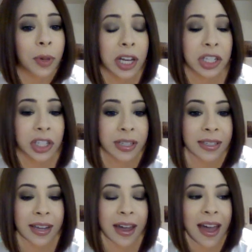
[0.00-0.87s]

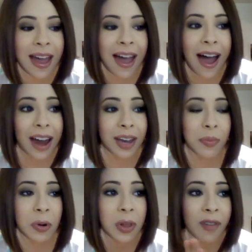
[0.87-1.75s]
blushes. I
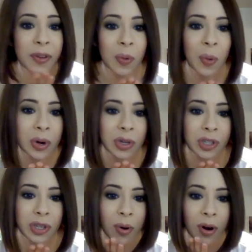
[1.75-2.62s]
can pull off an
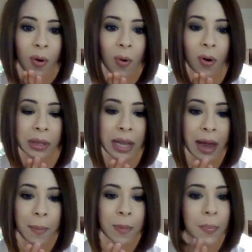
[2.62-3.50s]
orange or coral
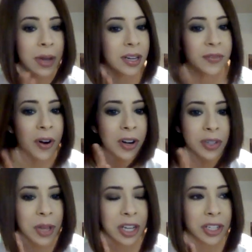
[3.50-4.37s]
lip, but as far as
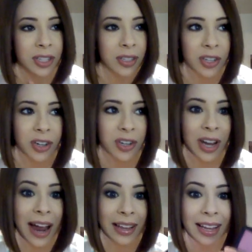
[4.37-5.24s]
a blush is concerned,
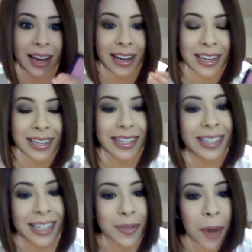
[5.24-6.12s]
I think I need to
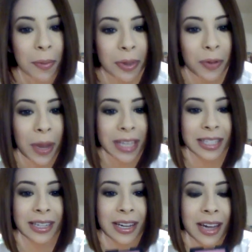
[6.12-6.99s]
stick to my
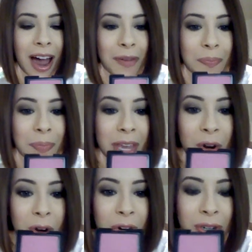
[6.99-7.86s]
blue-based um,
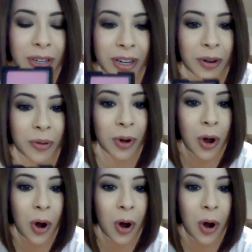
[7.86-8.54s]
pinker, you know,